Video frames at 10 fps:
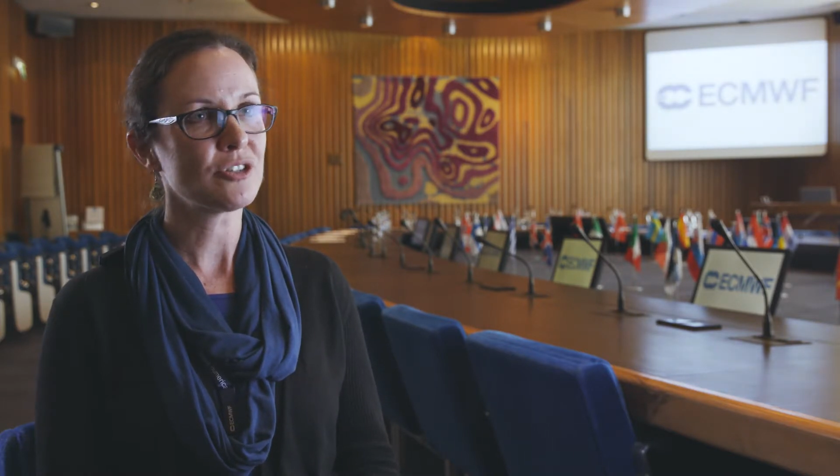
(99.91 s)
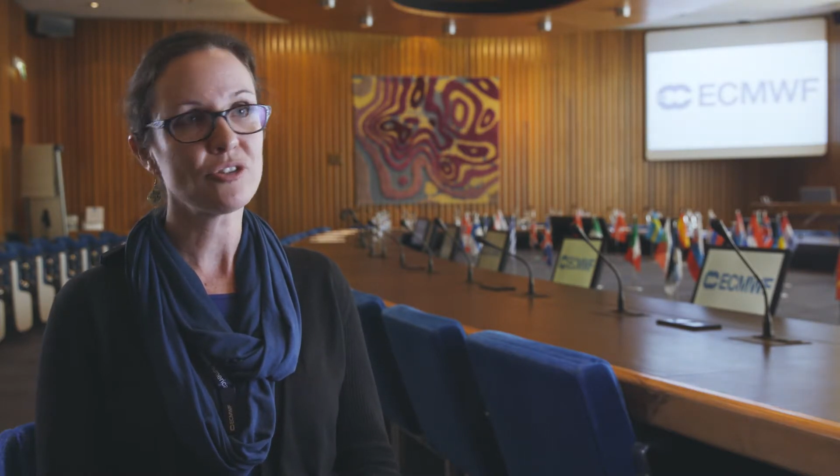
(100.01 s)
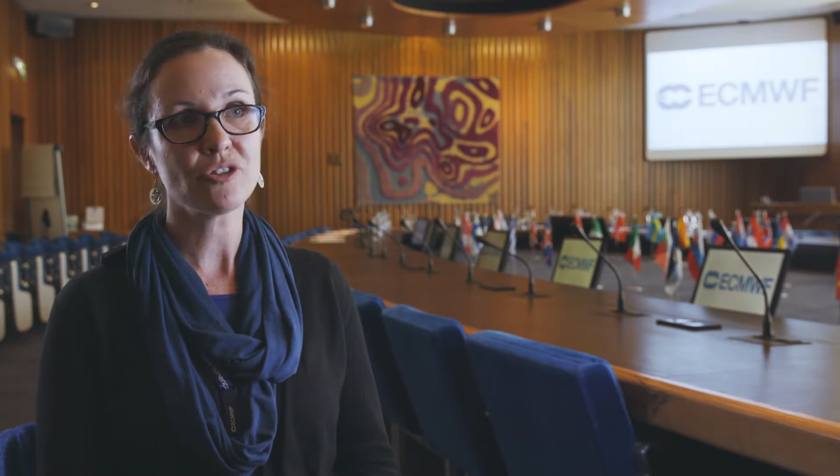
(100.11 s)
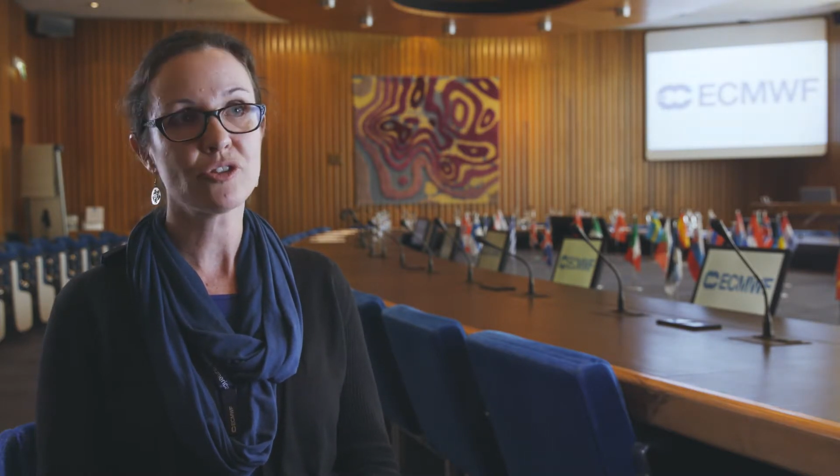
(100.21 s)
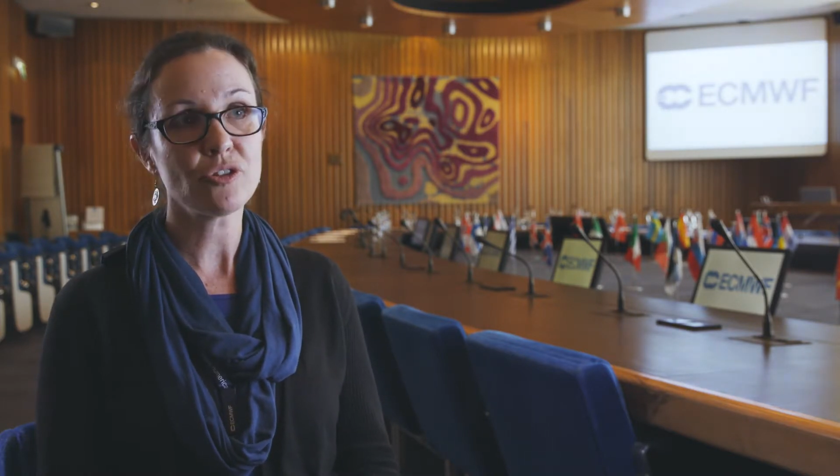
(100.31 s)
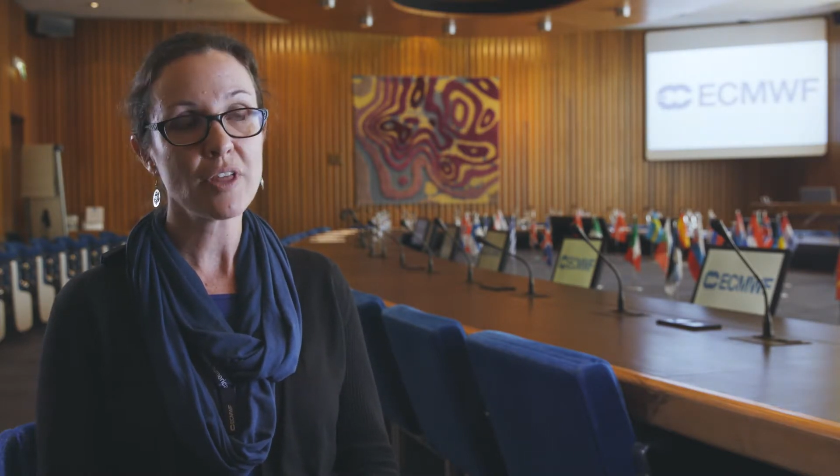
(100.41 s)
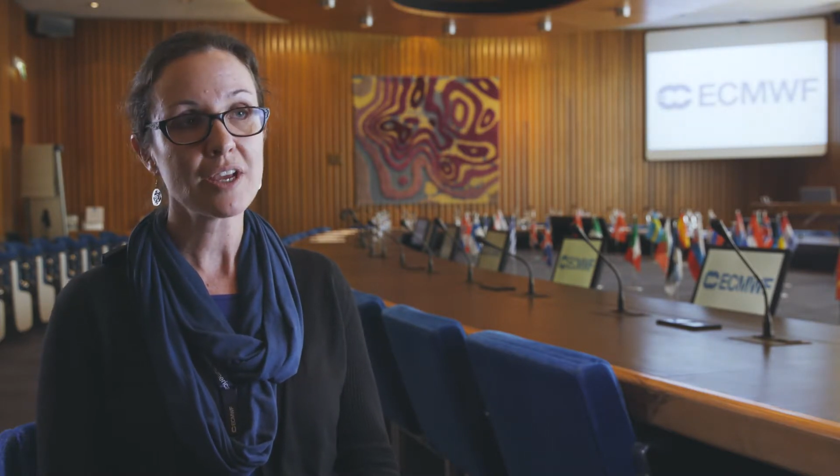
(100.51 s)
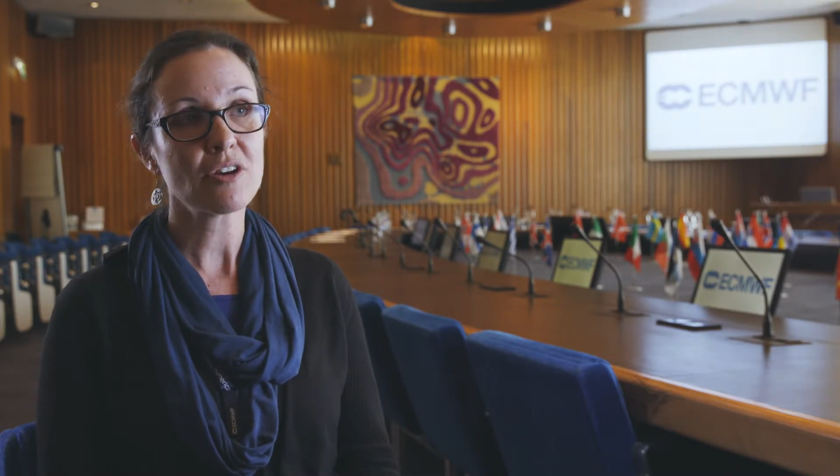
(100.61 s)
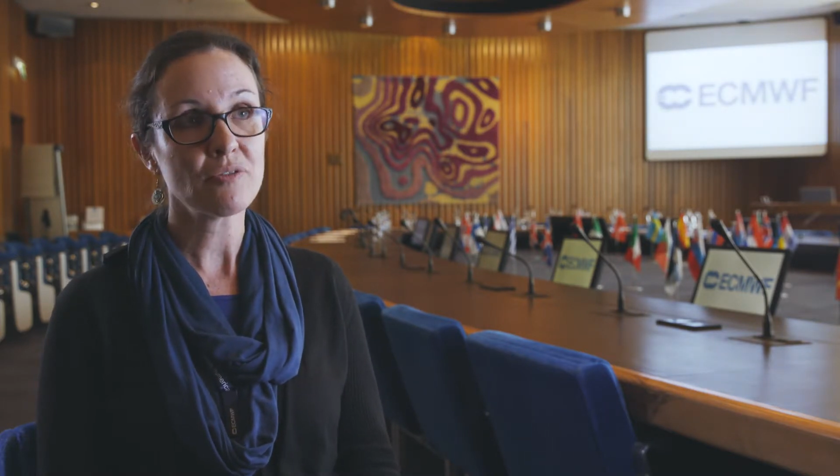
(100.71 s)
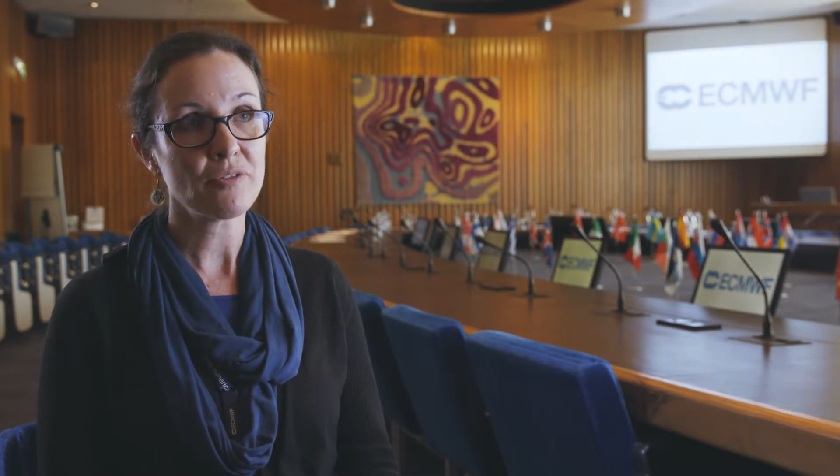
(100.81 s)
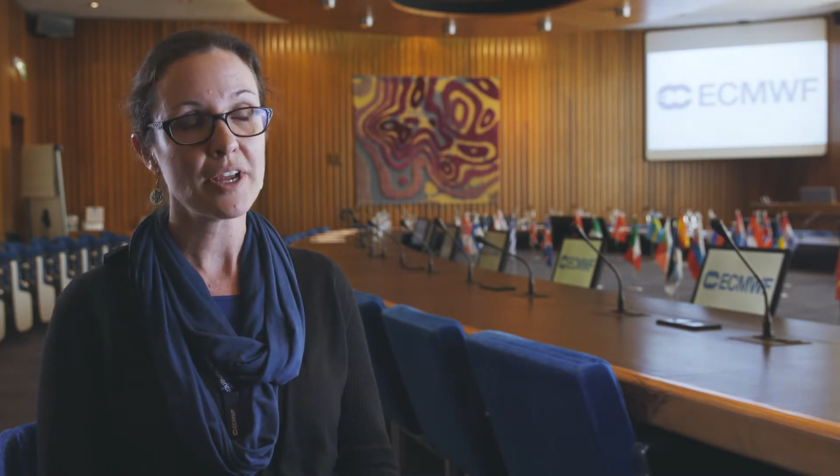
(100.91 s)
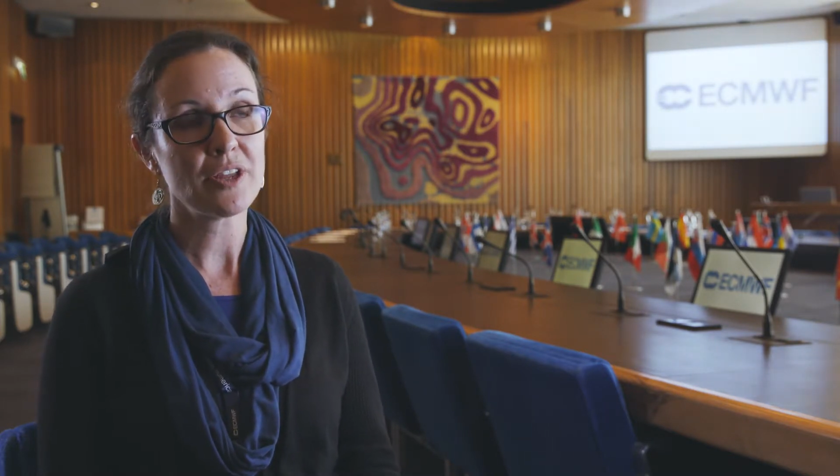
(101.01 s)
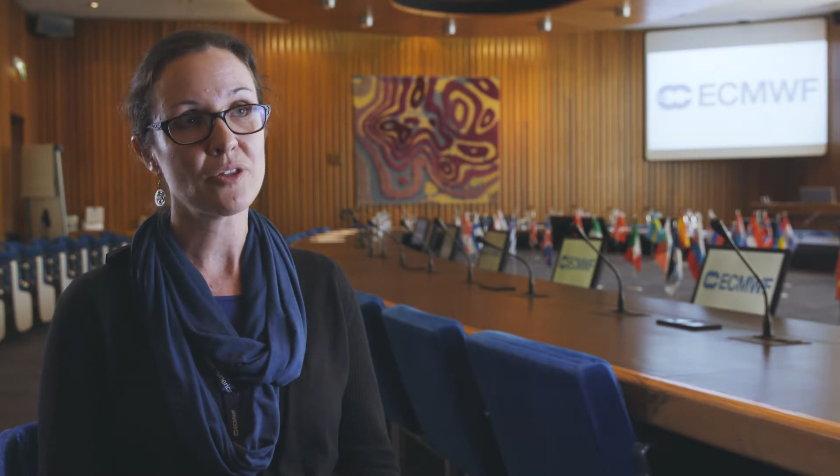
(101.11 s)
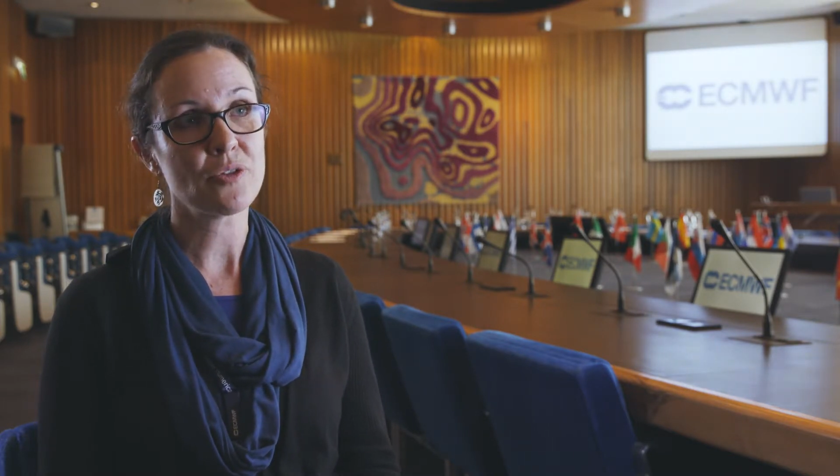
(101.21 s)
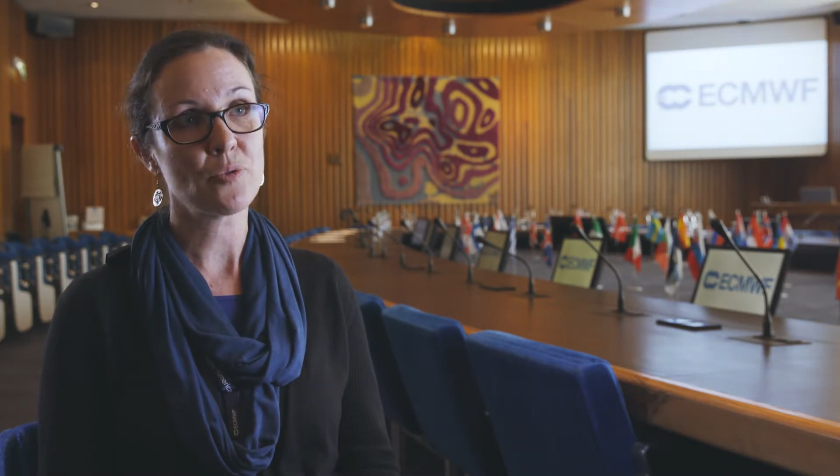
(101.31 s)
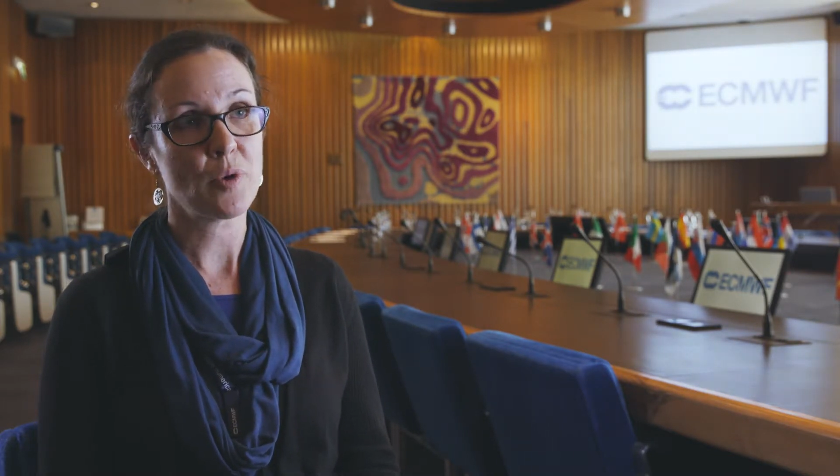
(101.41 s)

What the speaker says: Do they convey the